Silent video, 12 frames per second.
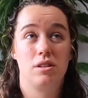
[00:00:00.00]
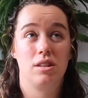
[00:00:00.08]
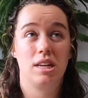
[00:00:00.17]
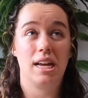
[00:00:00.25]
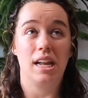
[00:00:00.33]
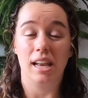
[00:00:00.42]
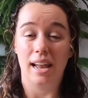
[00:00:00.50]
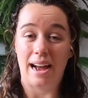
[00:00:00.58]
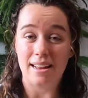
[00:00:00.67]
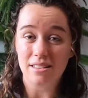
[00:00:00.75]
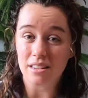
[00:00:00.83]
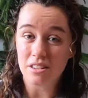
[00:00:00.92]
The
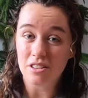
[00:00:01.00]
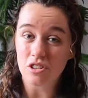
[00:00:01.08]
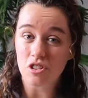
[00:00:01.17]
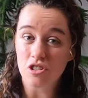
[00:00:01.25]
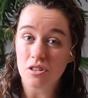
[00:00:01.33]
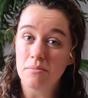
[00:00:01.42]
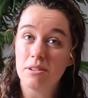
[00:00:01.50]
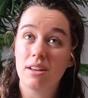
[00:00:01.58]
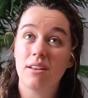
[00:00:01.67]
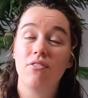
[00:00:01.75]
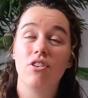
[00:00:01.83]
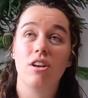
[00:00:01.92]
Alaska nasturtium
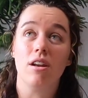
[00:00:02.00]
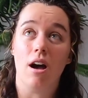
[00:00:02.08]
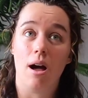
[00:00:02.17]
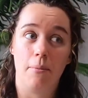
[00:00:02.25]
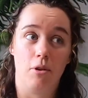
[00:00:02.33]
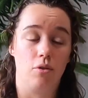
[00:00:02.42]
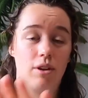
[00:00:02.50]
did phenomenal.